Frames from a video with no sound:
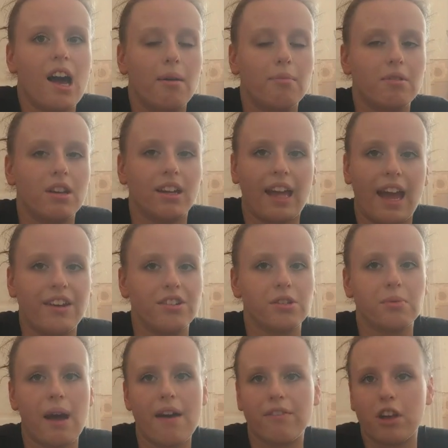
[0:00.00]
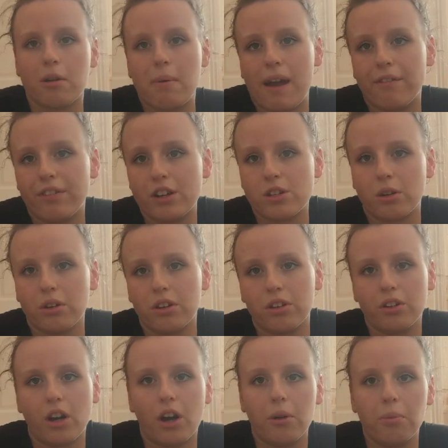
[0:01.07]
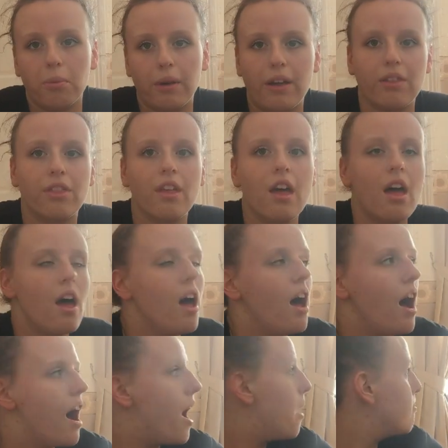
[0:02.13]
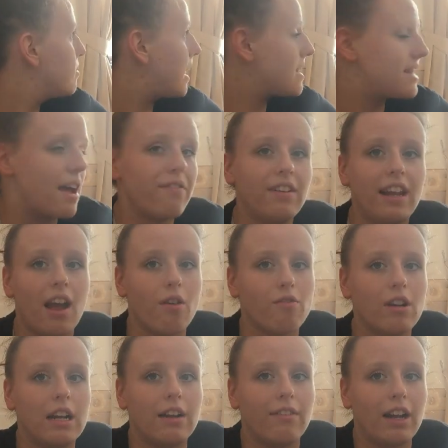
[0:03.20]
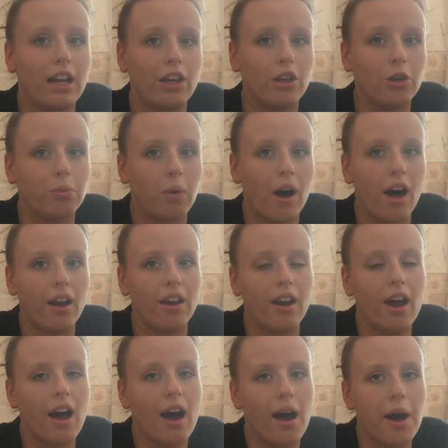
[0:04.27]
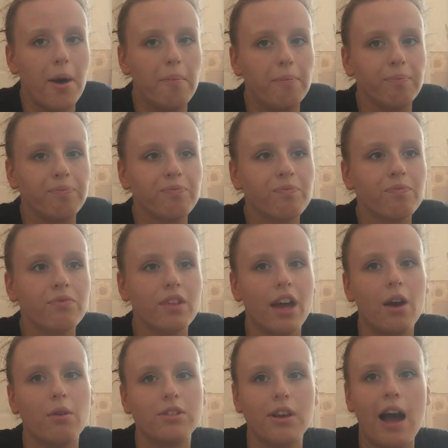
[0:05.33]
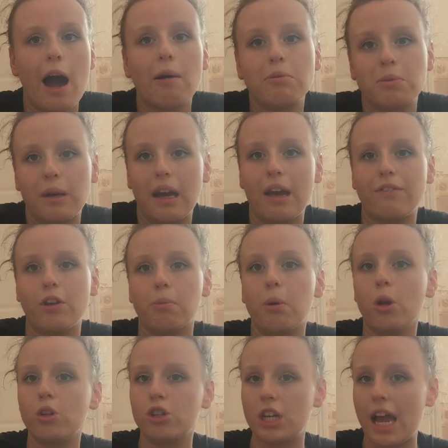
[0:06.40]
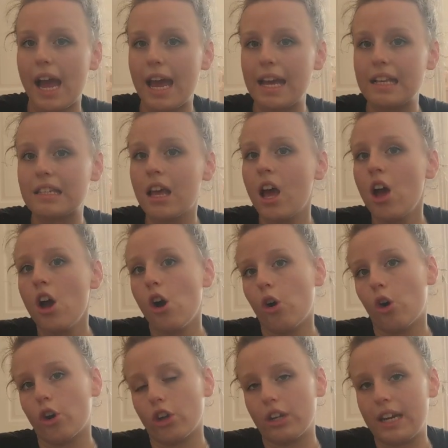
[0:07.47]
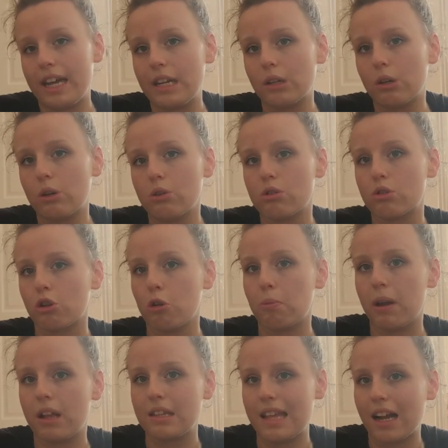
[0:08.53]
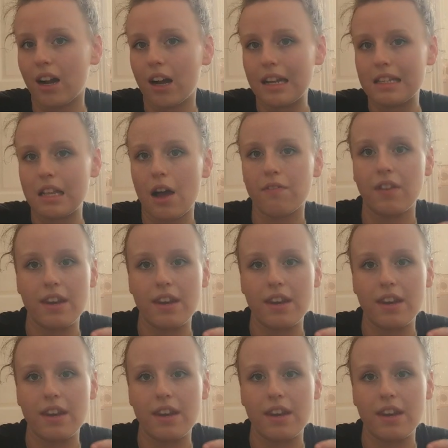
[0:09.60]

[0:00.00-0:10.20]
Again, just whatever your pain threshold can cope with. But that's definitely a really good one. It also helps with your penchés, or your needles, scorpions, that kind of stuff.